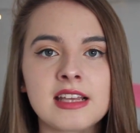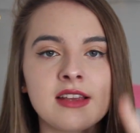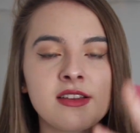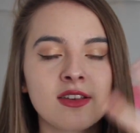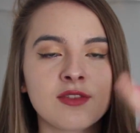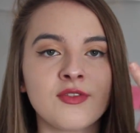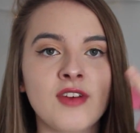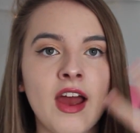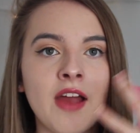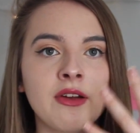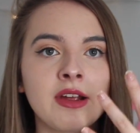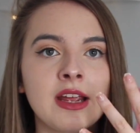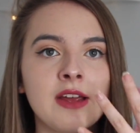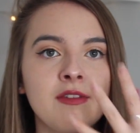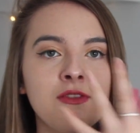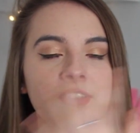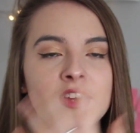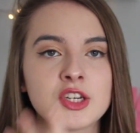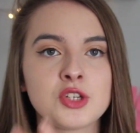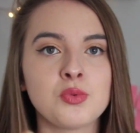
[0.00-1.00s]
It's
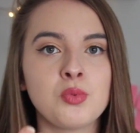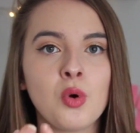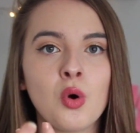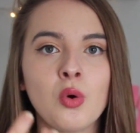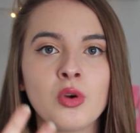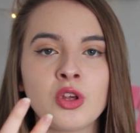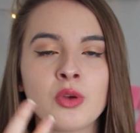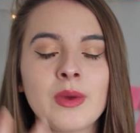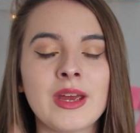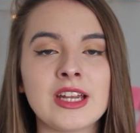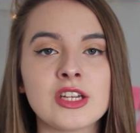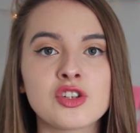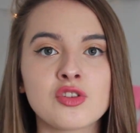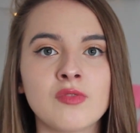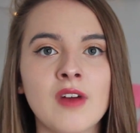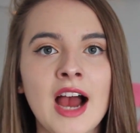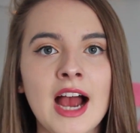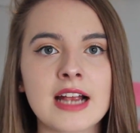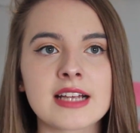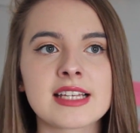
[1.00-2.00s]
very visual, you
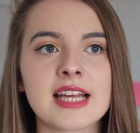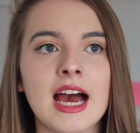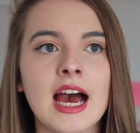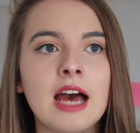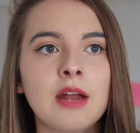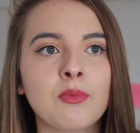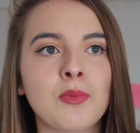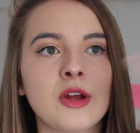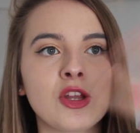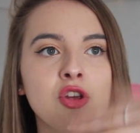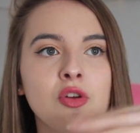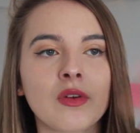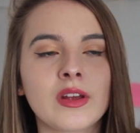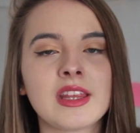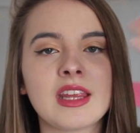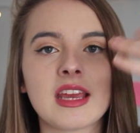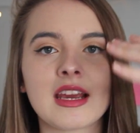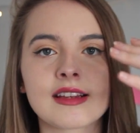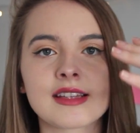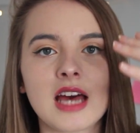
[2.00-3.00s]
interact, and when you're
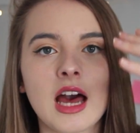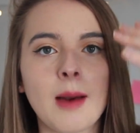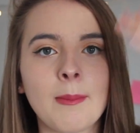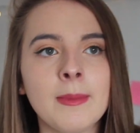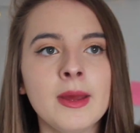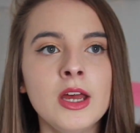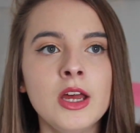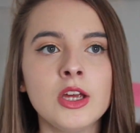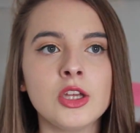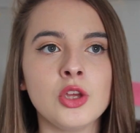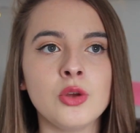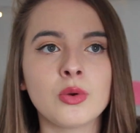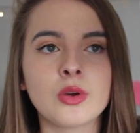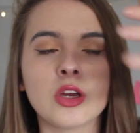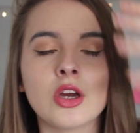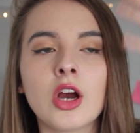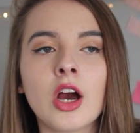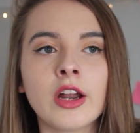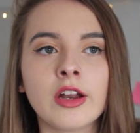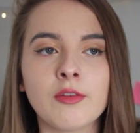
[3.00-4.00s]
in the exam you
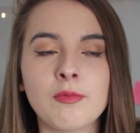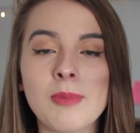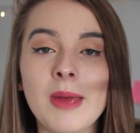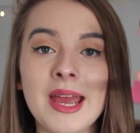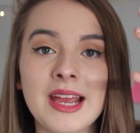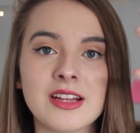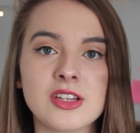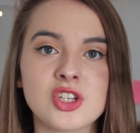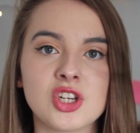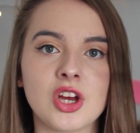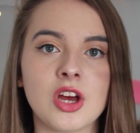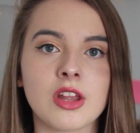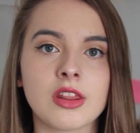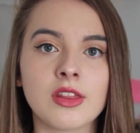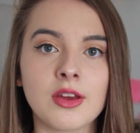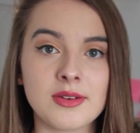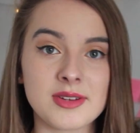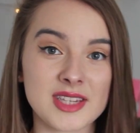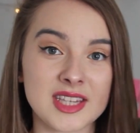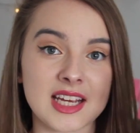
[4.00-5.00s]
can kind of picture
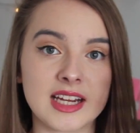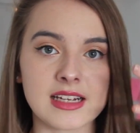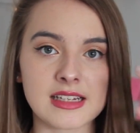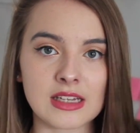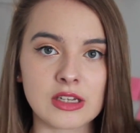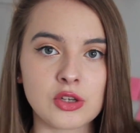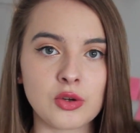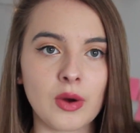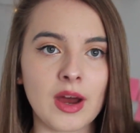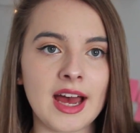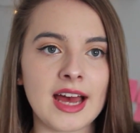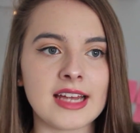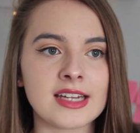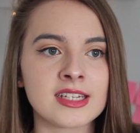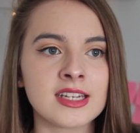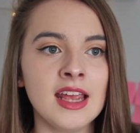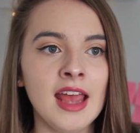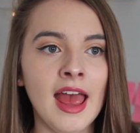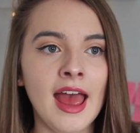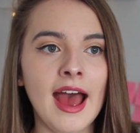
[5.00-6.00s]
those things in your head,